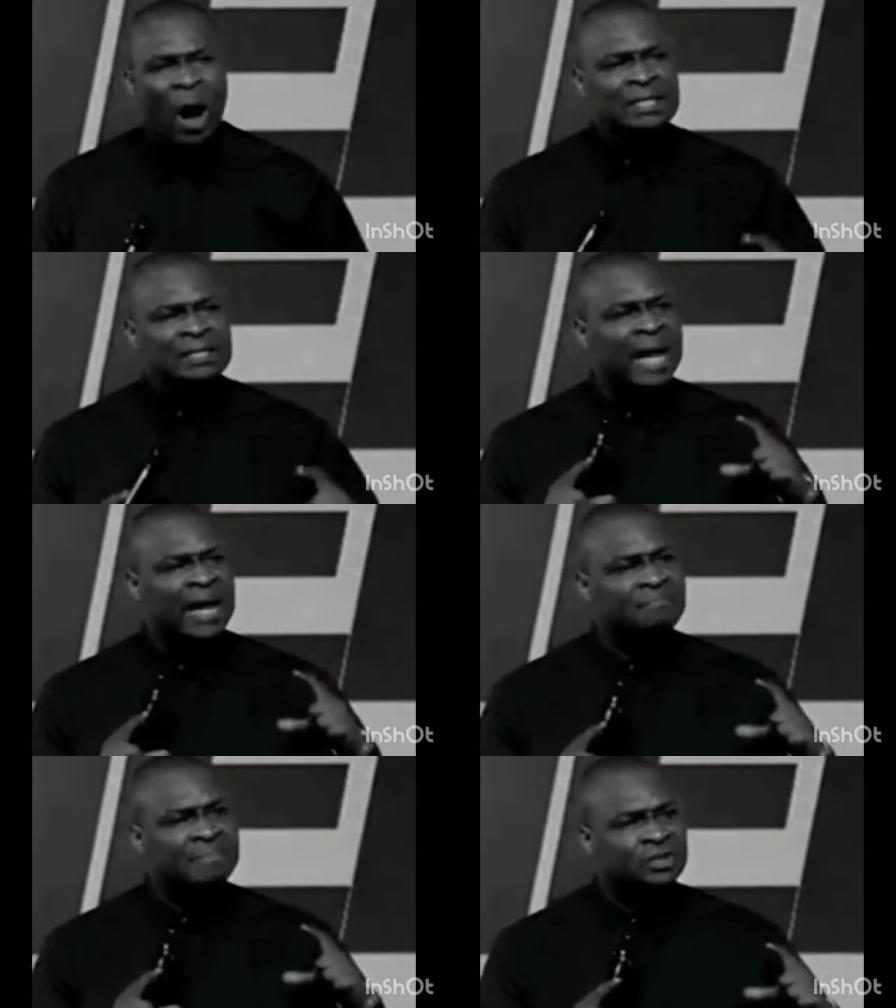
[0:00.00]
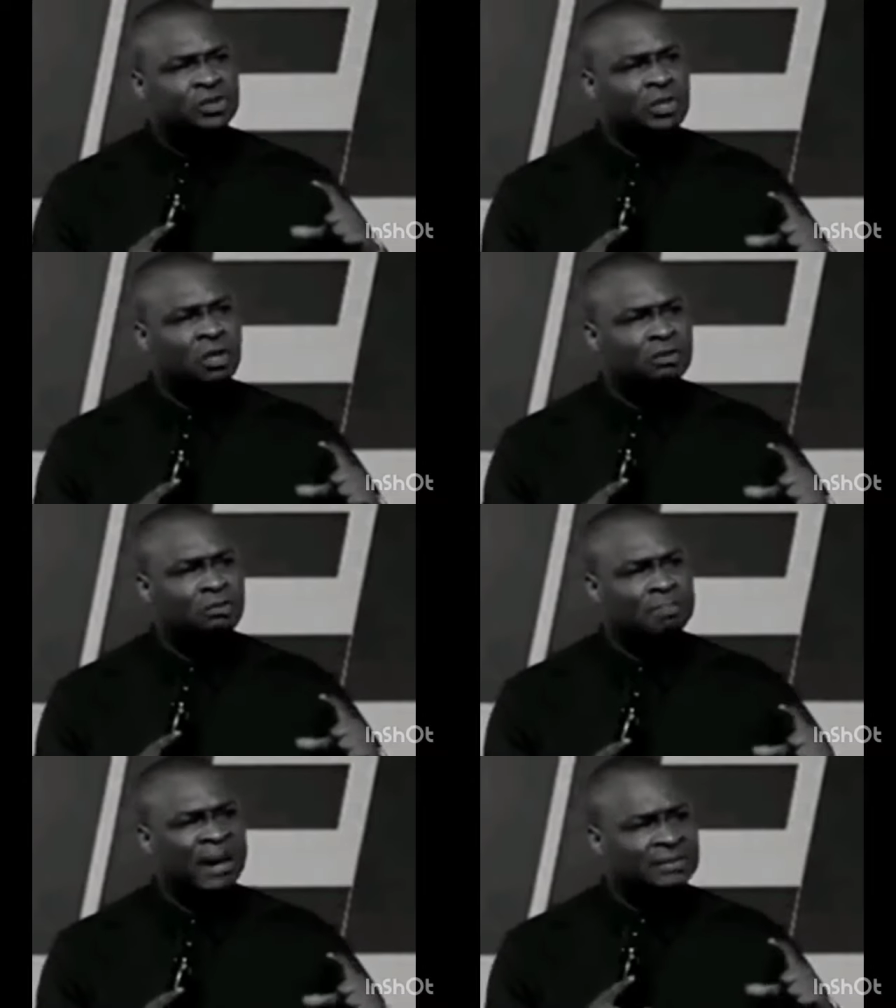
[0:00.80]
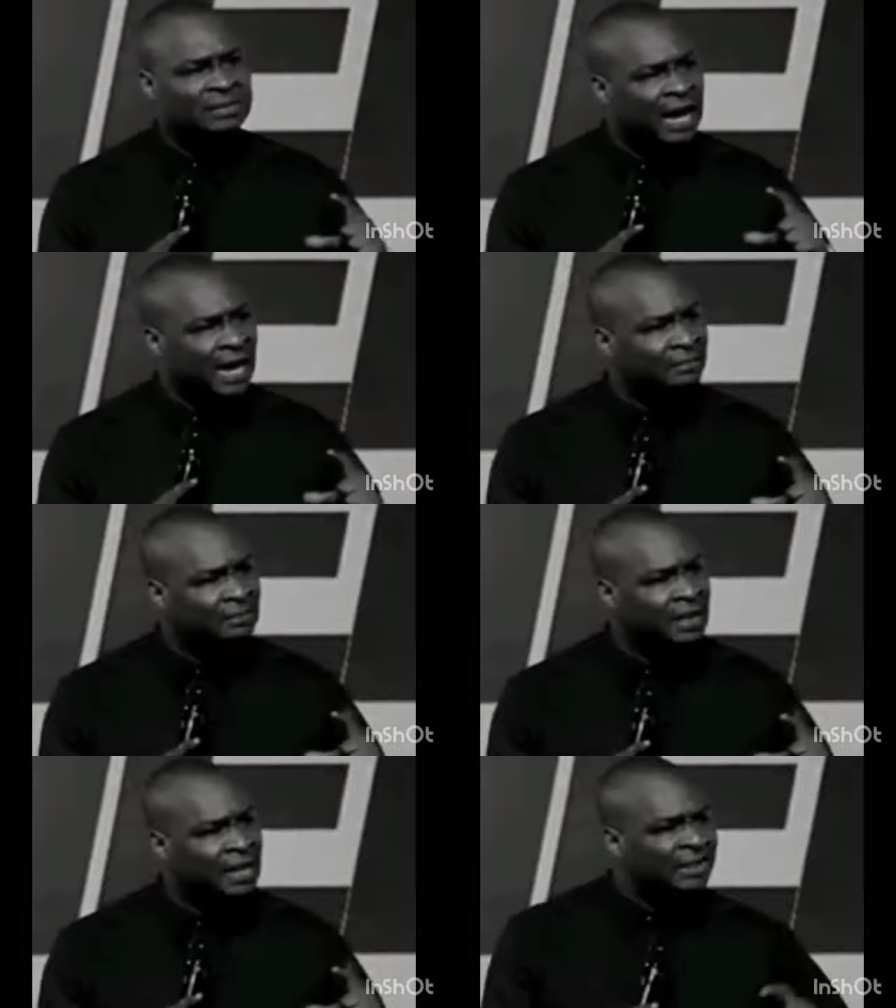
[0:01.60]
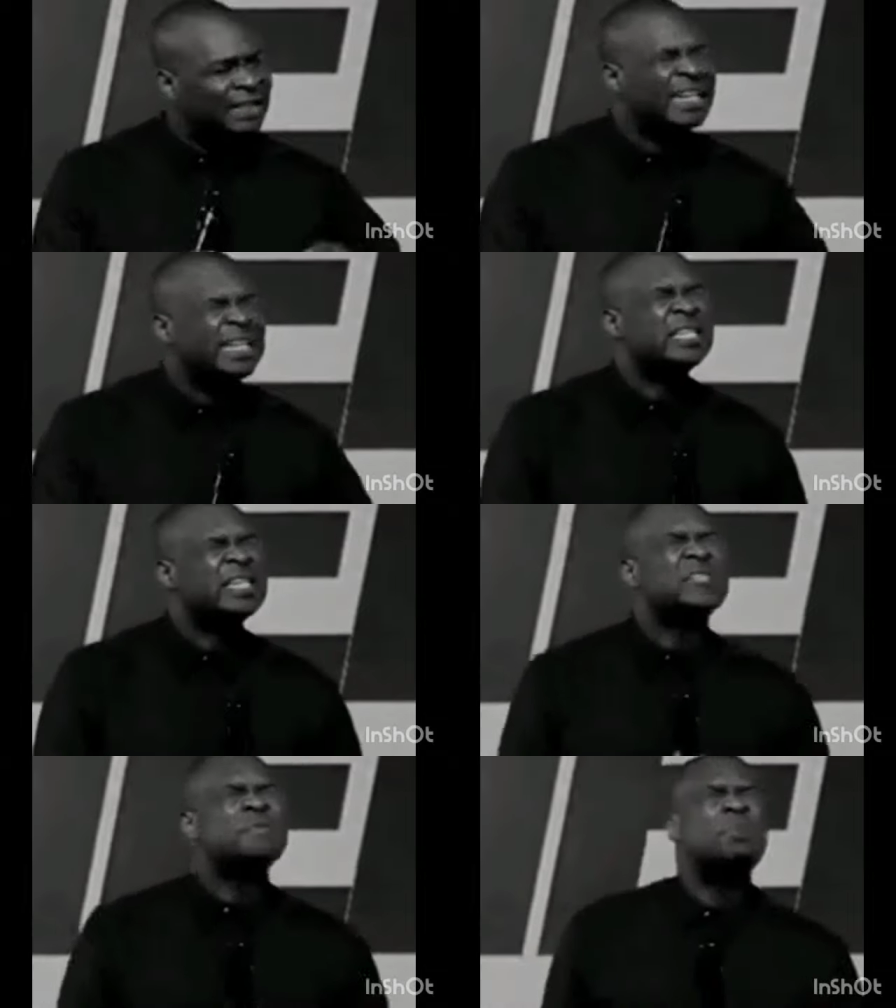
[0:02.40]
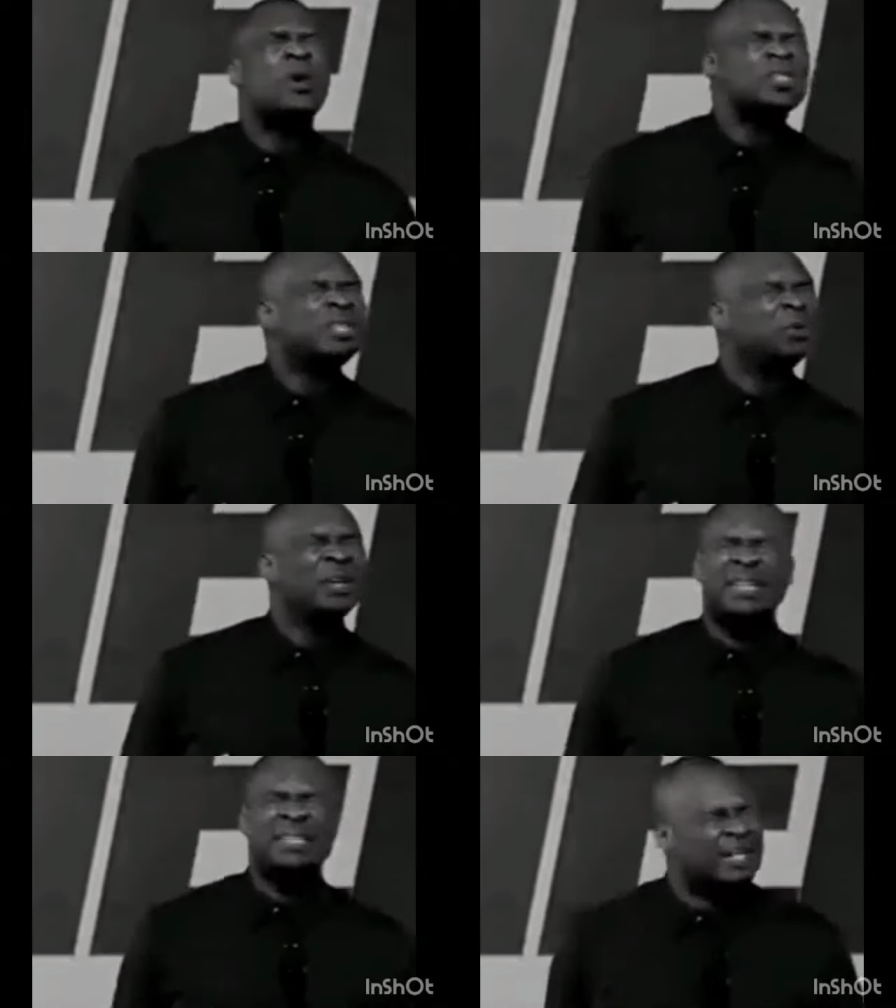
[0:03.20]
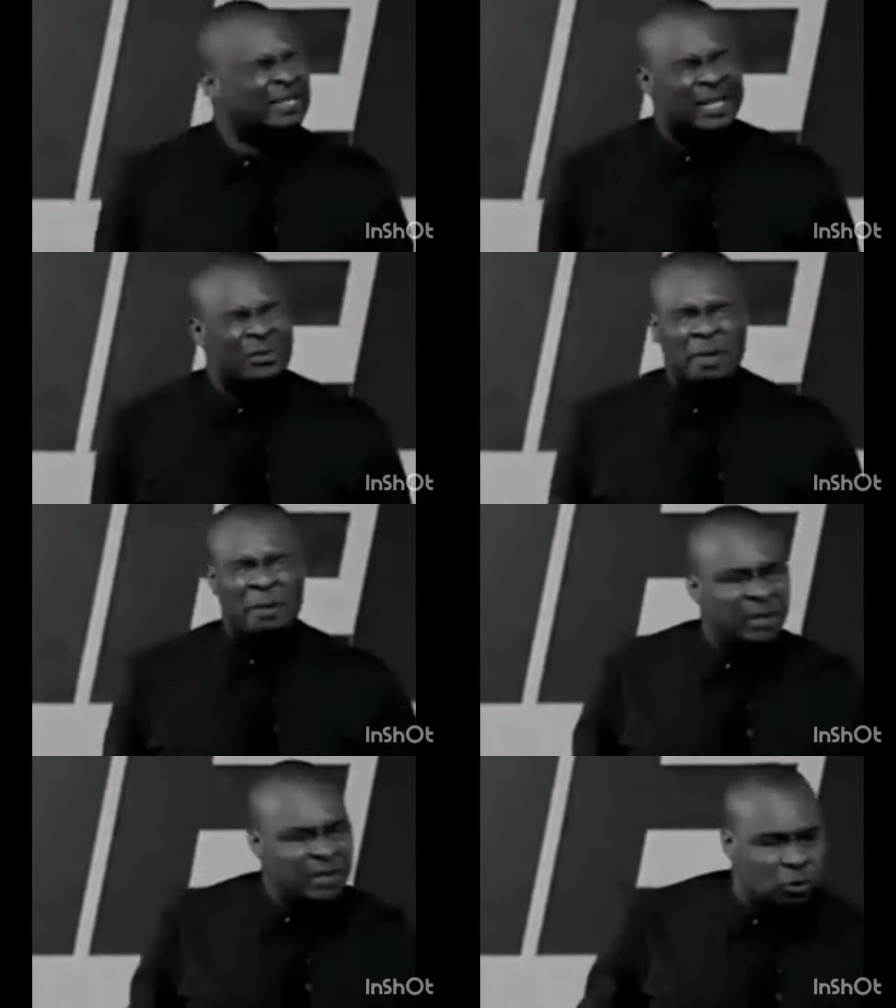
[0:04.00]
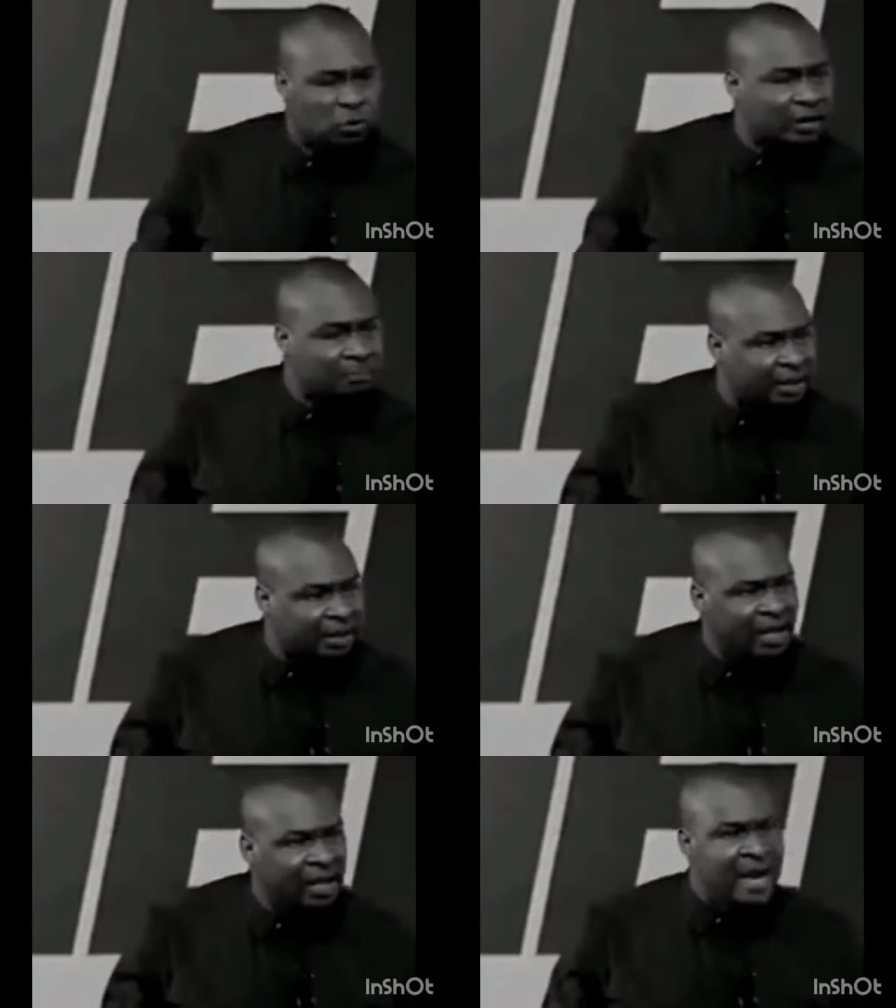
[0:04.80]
one dimension per time, that it is possible, ladies and gentlemen, please look at me.